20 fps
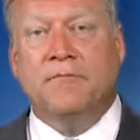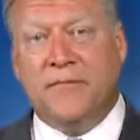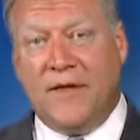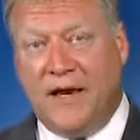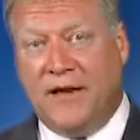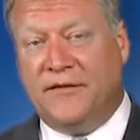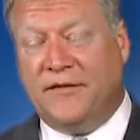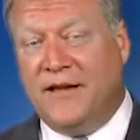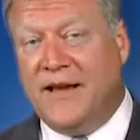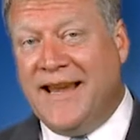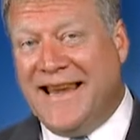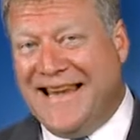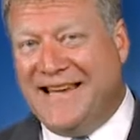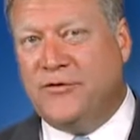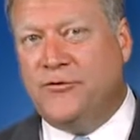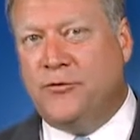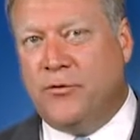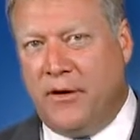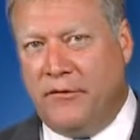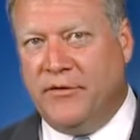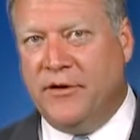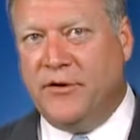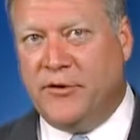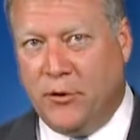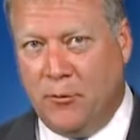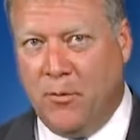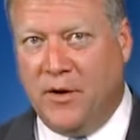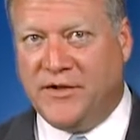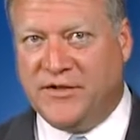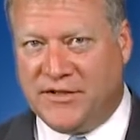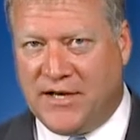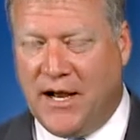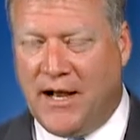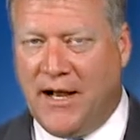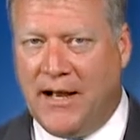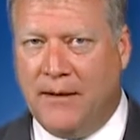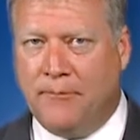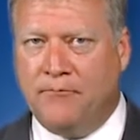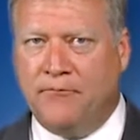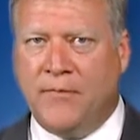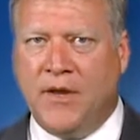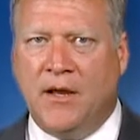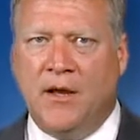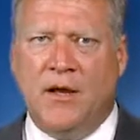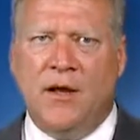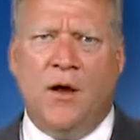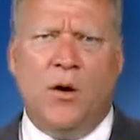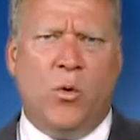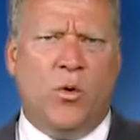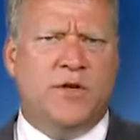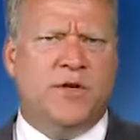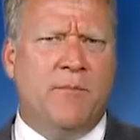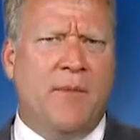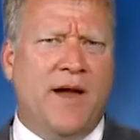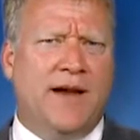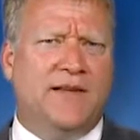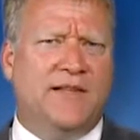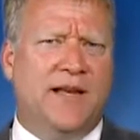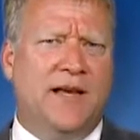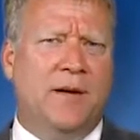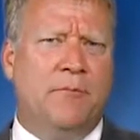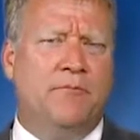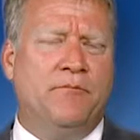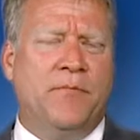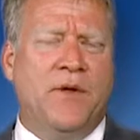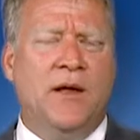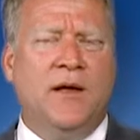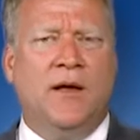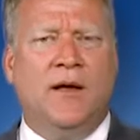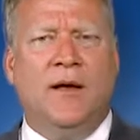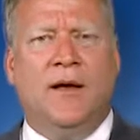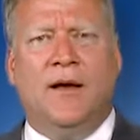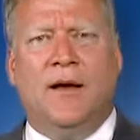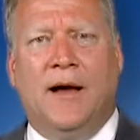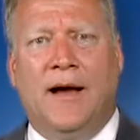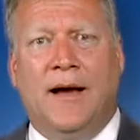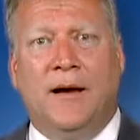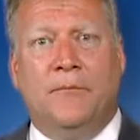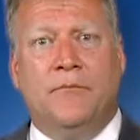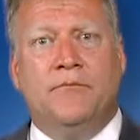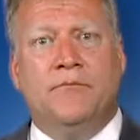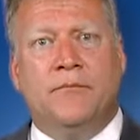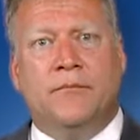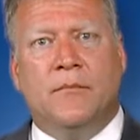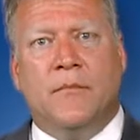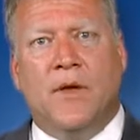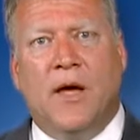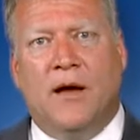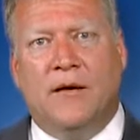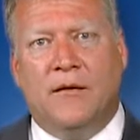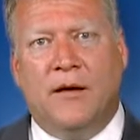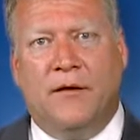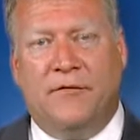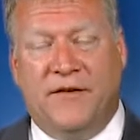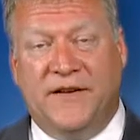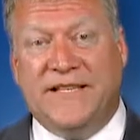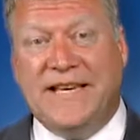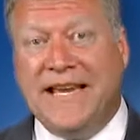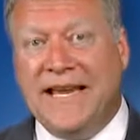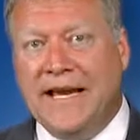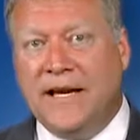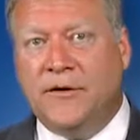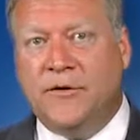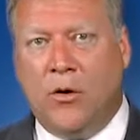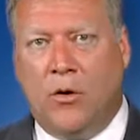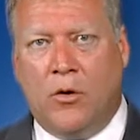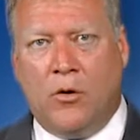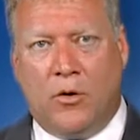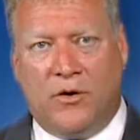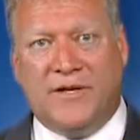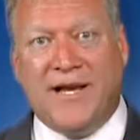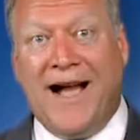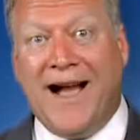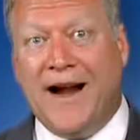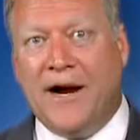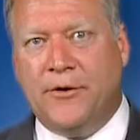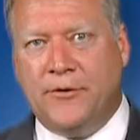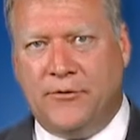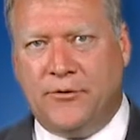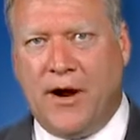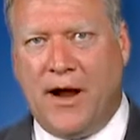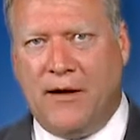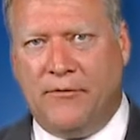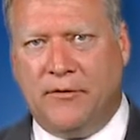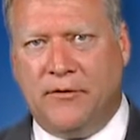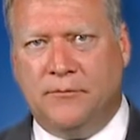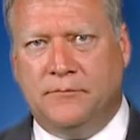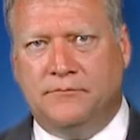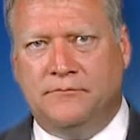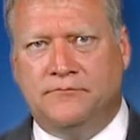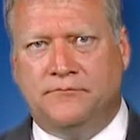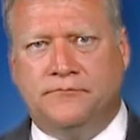That is, he's driven too much time, which makes him a fatigued or tired driver.